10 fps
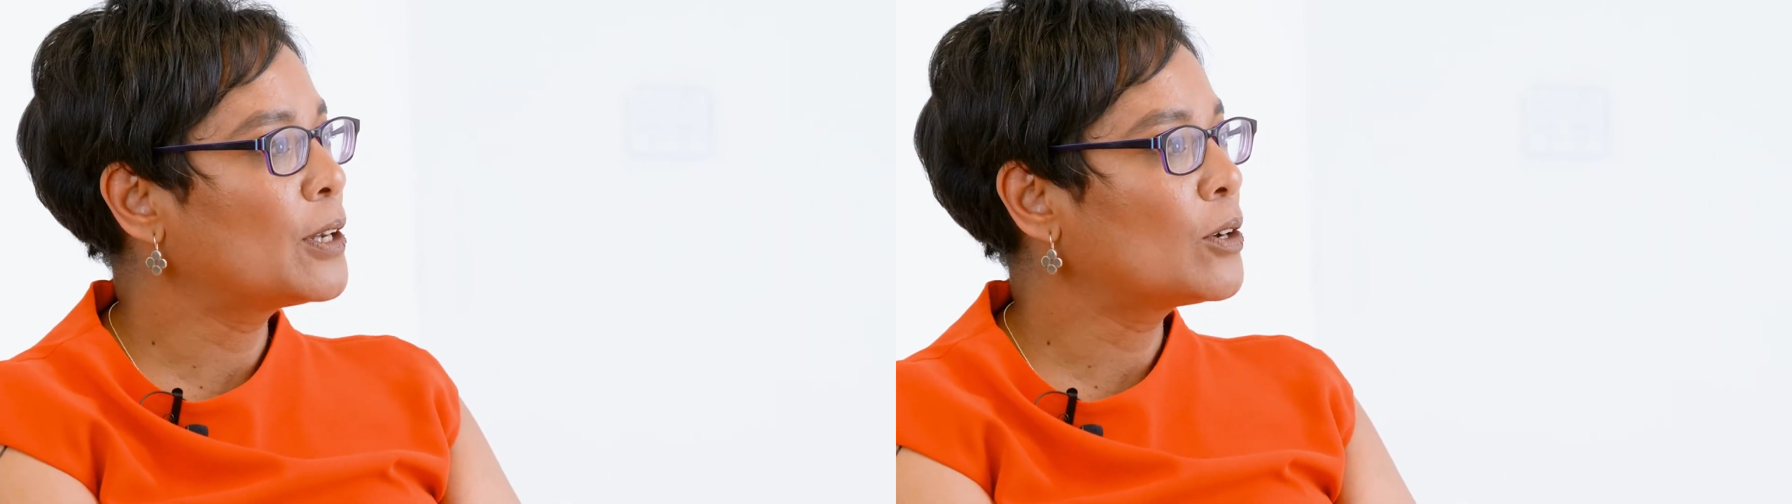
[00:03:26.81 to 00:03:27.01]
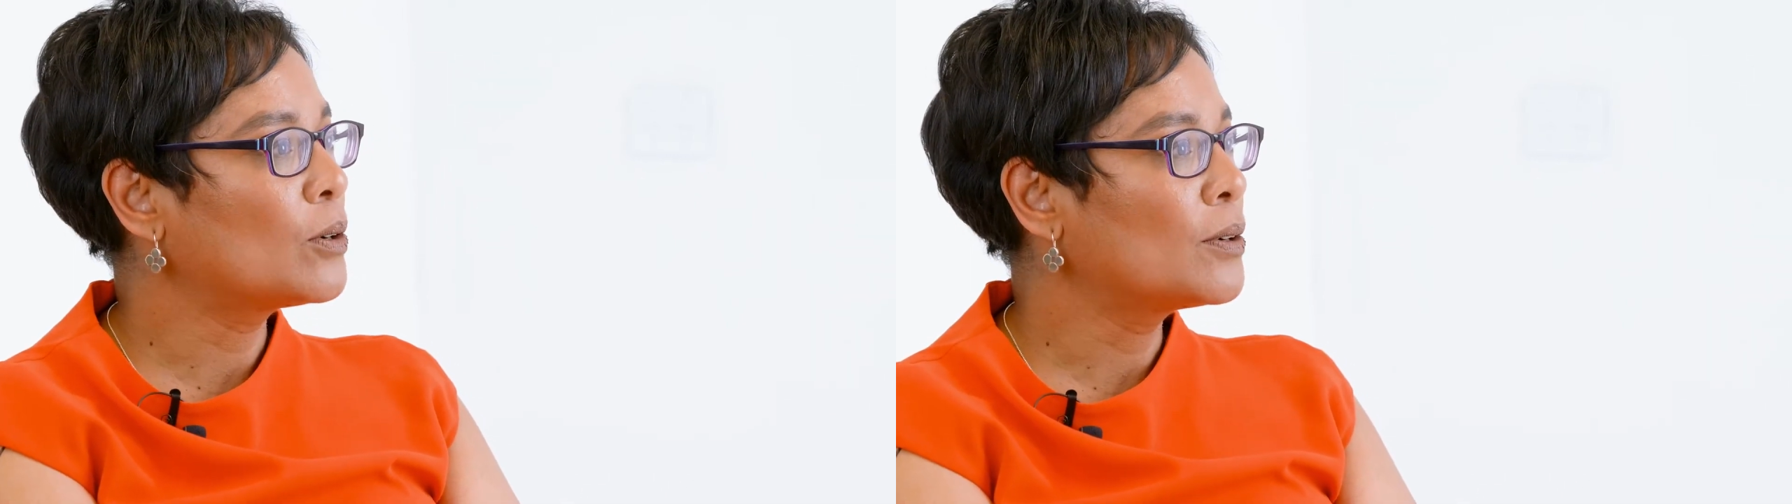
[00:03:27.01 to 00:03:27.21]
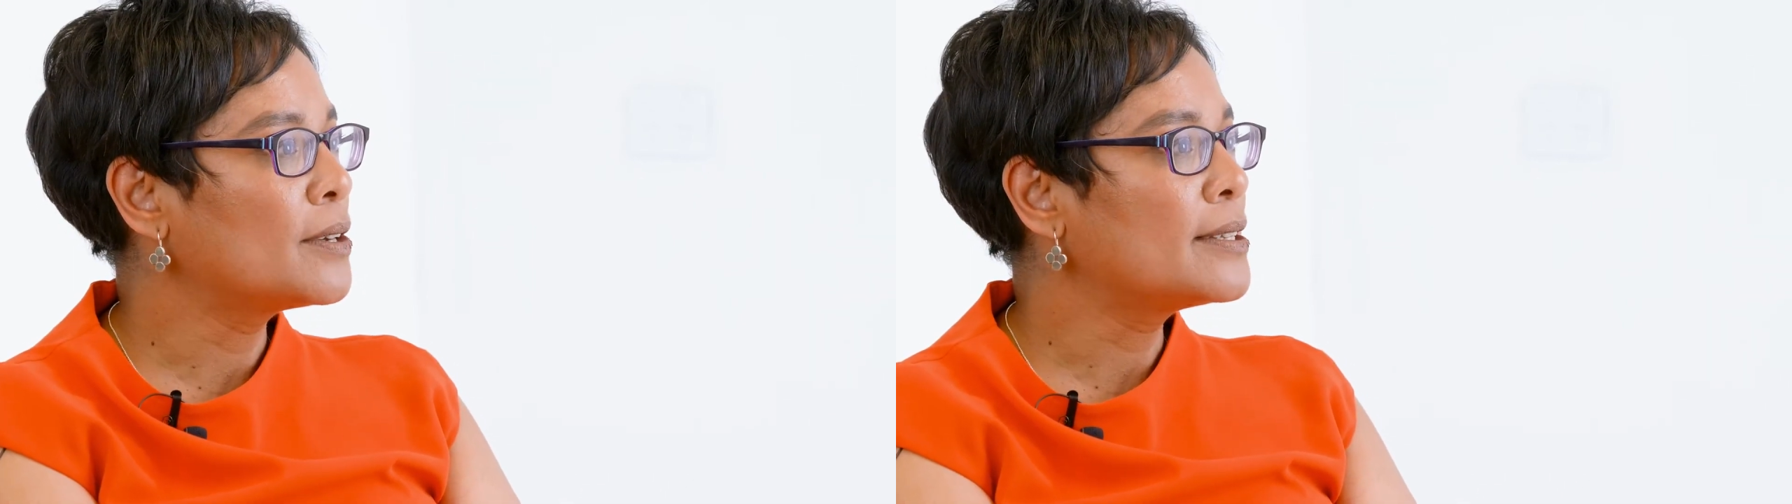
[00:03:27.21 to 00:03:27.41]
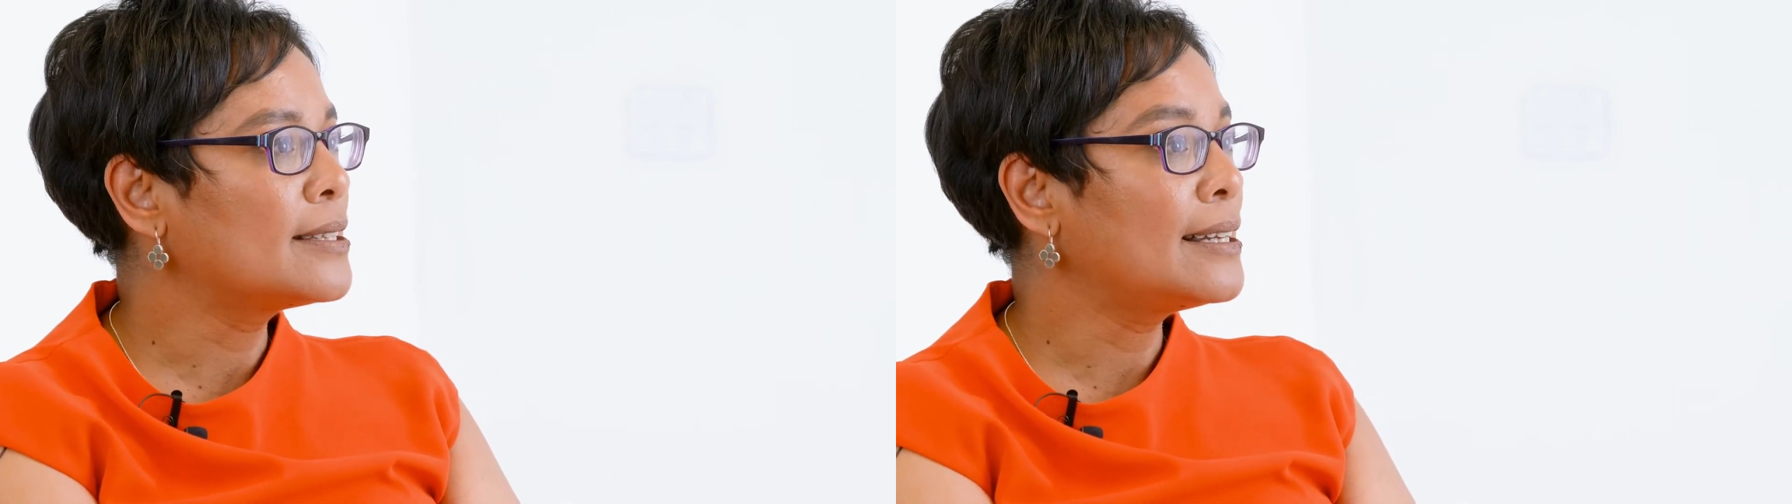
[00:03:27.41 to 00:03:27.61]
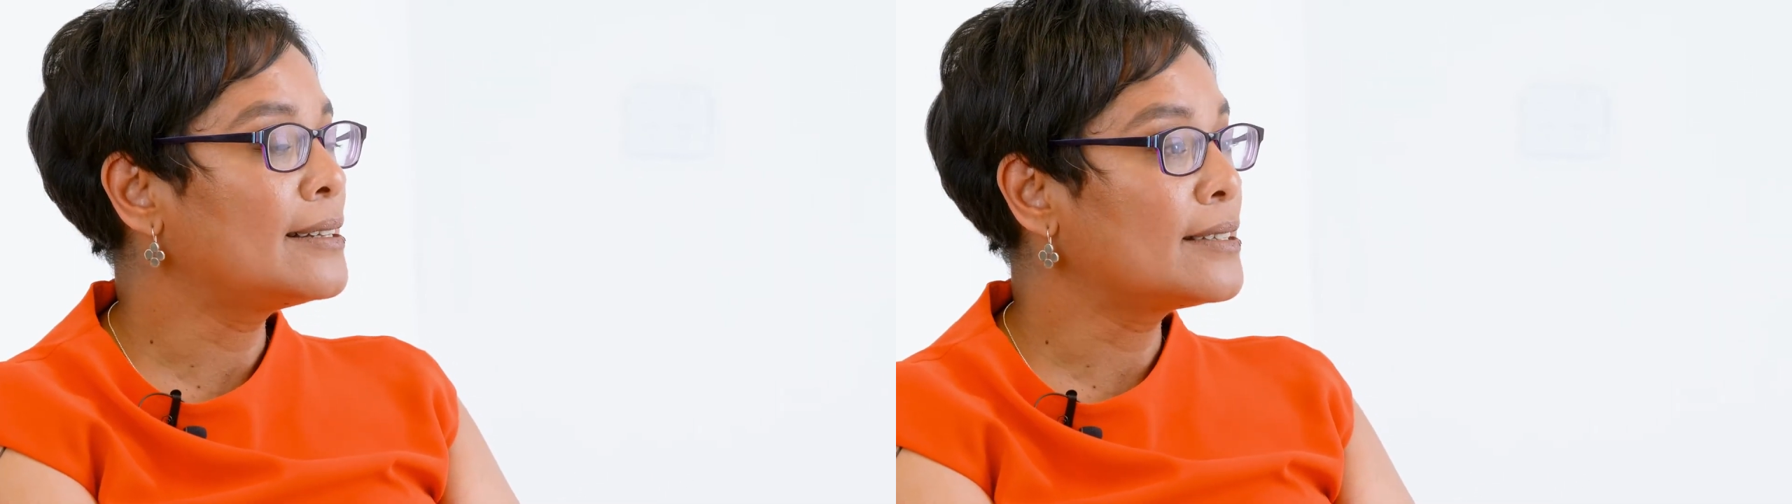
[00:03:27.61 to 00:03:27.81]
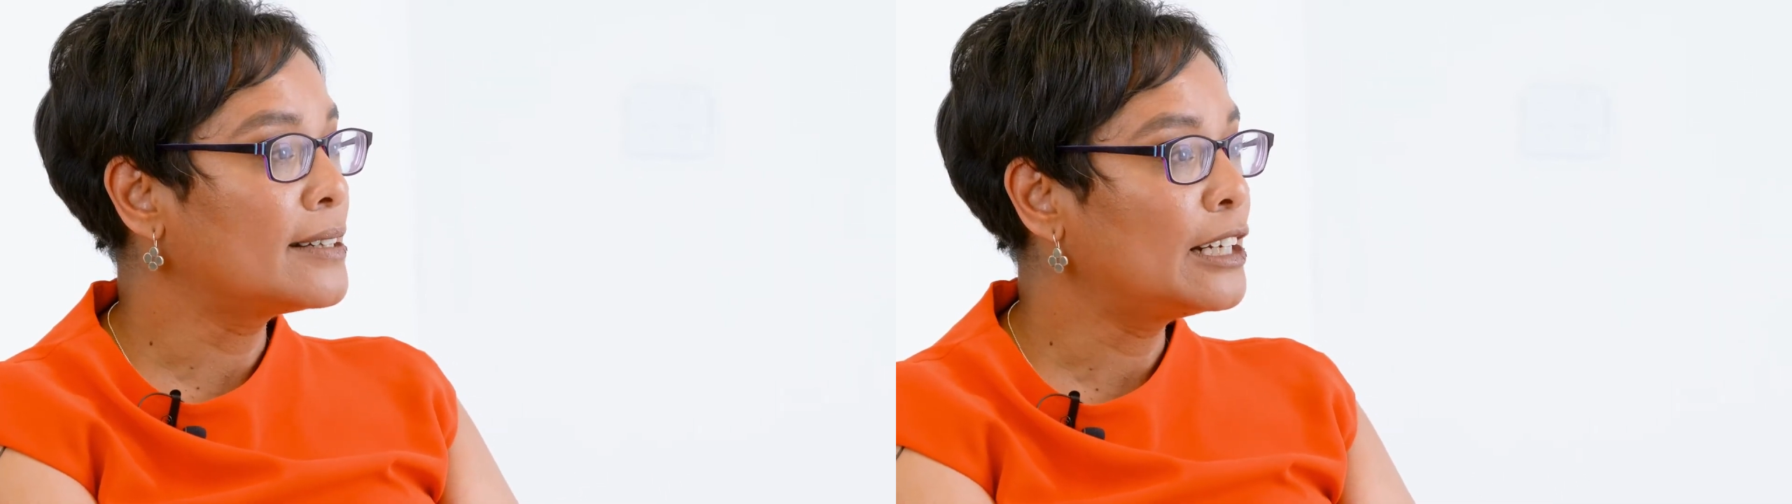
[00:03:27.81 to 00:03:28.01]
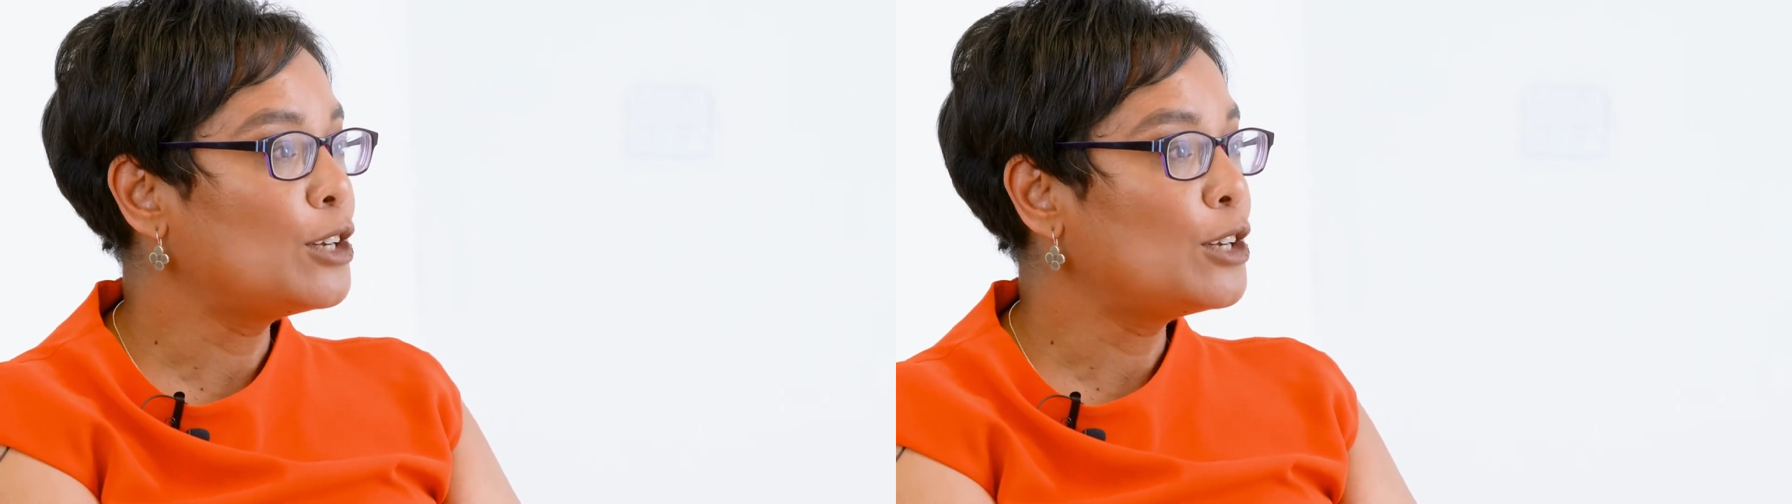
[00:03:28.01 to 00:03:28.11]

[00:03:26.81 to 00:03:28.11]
because it is really